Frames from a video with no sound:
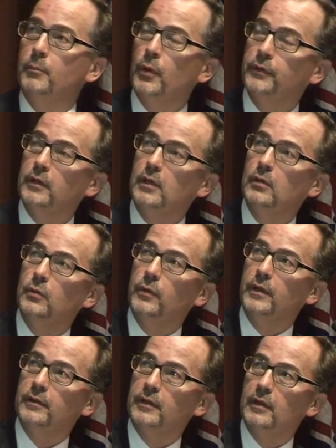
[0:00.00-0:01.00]
bother you
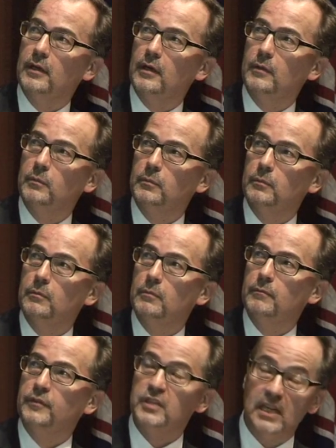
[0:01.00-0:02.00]
with the
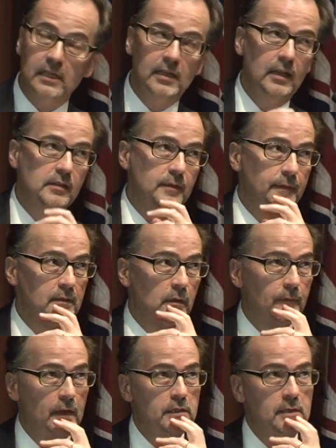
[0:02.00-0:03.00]
details of this
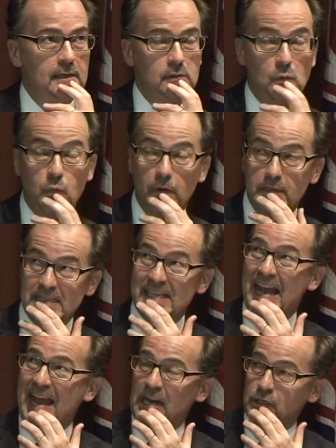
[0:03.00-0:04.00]
convention as to what
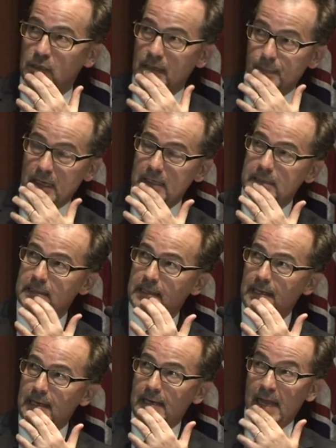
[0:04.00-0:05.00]
this actually means.
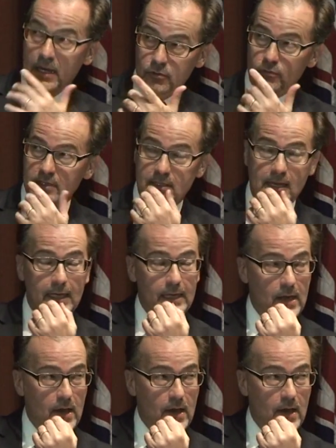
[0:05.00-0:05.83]
Interestingly